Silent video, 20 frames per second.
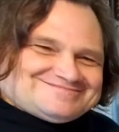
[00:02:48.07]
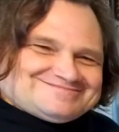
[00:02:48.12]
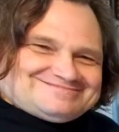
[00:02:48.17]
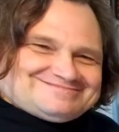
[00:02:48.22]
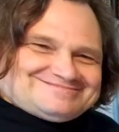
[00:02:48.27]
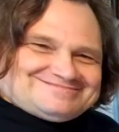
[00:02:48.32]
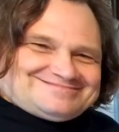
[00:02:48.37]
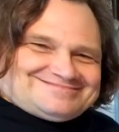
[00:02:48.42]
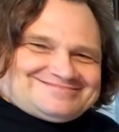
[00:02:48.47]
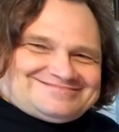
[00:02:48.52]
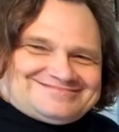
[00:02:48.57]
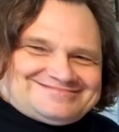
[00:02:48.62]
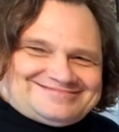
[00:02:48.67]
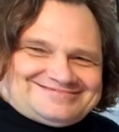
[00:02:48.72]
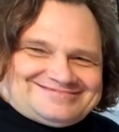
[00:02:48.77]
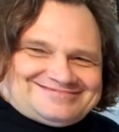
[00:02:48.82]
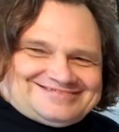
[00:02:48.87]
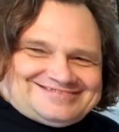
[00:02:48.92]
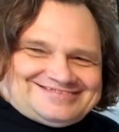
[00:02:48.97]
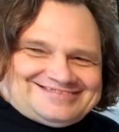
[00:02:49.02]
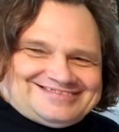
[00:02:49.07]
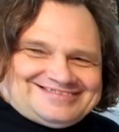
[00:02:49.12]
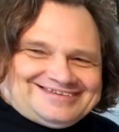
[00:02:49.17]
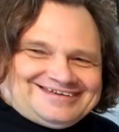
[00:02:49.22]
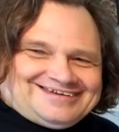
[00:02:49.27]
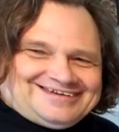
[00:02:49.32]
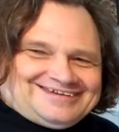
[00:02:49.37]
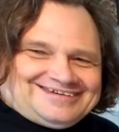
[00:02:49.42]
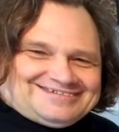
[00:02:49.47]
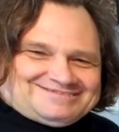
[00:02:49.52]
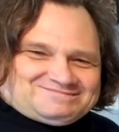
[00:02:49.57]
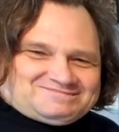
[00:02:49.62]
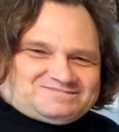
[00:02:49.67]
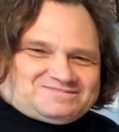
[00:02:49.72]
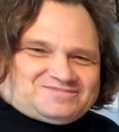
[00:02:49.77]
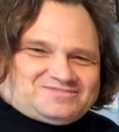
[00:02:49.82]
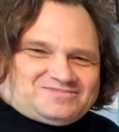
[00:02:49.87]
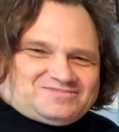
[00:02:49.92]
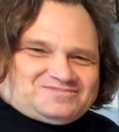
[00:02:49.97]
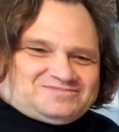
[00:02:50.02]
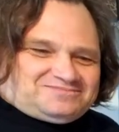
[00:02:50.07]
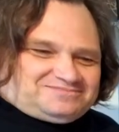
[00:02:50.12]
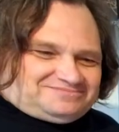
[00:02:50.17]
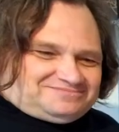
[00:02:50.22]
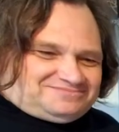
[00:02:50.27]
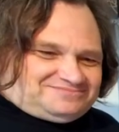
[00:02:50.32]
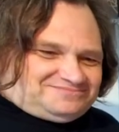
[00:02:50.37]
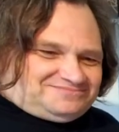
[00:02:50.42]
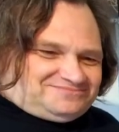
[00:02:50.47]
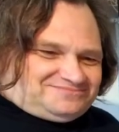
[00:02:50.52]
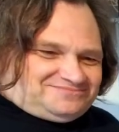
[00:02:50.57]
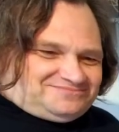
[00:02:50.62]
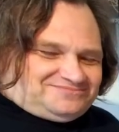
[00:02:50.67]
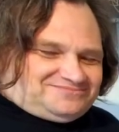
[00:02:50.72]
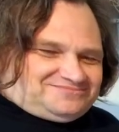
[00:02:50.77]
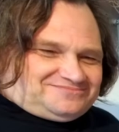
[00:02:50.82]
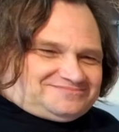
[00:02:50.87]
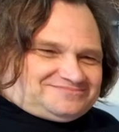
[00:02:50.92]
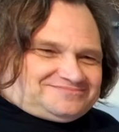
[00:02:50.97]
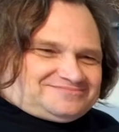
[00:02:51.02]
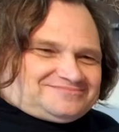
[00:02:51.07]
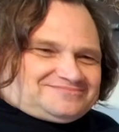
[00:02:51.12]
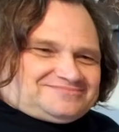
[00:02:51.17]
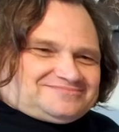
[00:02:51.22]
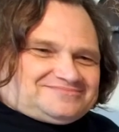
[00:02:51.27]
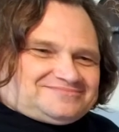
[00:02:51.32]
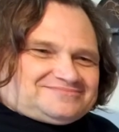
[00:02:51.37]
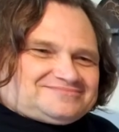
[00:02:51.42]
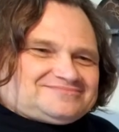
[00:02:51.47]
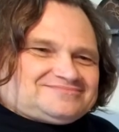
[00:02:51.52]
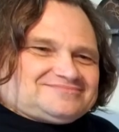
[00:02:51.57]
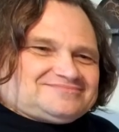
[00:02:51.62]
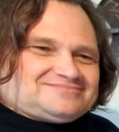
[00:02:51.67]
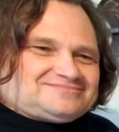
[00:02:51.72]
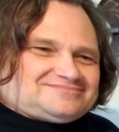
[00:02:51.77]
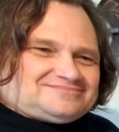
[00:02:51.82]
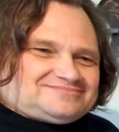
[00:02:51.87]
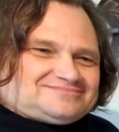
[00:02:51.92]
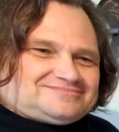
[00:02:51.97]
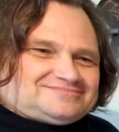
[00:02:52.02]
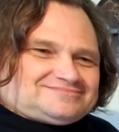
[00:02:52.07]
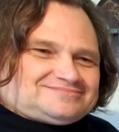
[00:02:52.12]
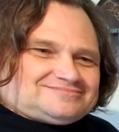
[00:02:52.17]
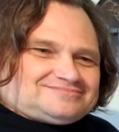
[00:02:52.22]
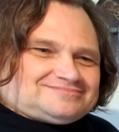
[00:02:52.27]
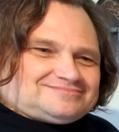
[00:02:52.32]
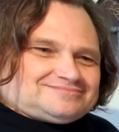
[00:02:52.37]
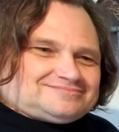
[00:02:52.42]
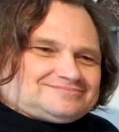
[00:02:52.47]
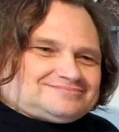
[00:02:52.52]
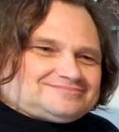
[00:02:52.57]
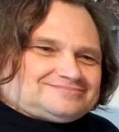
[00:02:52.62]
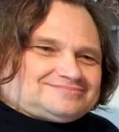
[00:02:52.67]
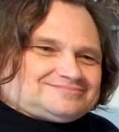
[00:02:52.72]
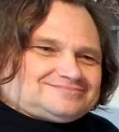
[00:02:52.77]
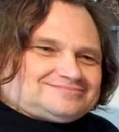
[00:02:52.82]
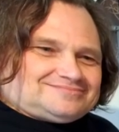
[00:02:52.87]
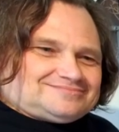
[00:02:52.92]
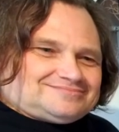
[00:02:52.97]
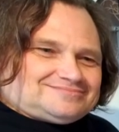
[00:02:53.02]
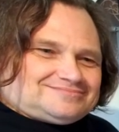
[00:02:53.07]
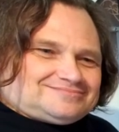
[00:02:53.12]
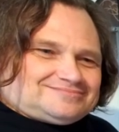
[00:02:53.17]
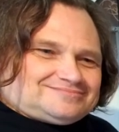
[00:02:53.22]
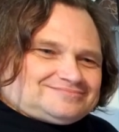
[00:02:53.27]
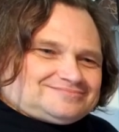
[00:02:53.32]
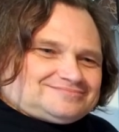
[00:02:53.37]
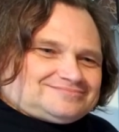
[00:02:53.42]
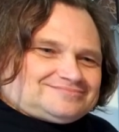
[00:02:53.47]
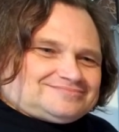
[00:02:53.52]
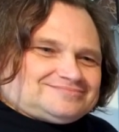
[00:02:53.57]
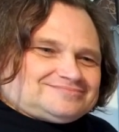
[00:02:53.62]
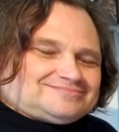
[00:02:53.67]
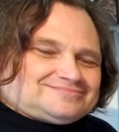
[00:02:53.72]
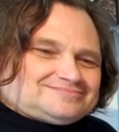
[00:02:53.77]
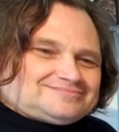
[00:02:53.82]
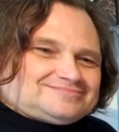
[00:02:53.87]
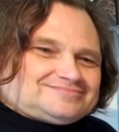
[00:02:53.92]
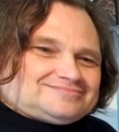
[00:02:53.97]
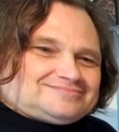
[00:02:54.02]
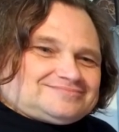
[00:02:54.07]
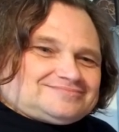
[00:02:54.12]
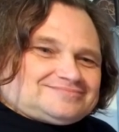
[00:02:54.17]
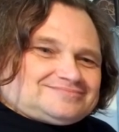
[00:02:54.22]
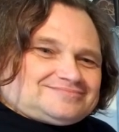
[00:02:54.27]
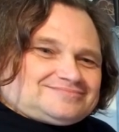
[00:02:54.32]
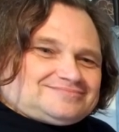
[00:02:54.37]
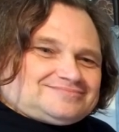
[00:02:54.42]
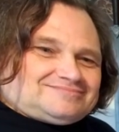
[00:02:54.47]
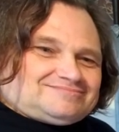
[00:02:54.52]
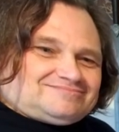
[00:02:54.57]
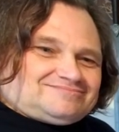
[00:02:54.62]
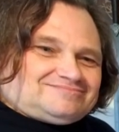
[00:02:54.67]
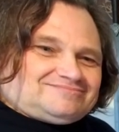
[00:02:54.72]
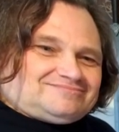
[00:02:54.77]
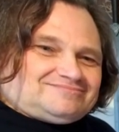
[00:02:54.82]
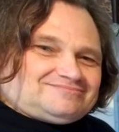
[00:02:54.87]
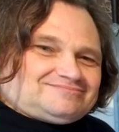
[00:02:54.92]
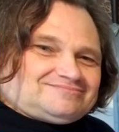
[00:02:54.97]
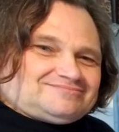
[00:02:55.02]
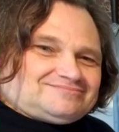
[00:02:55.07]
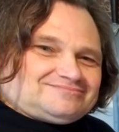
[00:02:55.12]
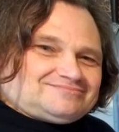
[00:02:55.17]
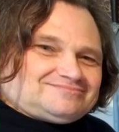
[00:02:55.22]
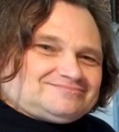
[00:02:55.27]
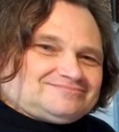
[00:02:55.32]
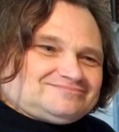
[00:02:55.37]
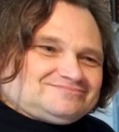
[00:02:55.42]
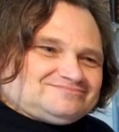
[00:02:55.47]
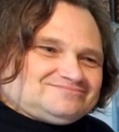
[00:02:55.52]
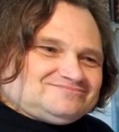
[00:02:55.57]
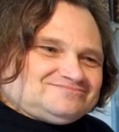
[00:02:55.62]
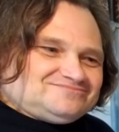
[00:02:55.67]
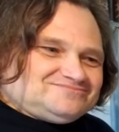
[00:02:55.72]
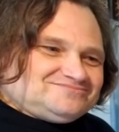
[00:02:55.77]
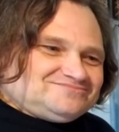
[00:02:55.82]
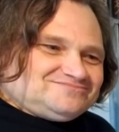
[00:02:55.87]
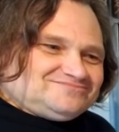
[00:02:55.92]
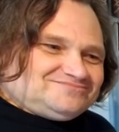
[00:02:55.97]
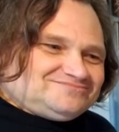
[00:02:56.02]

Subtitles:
(silent)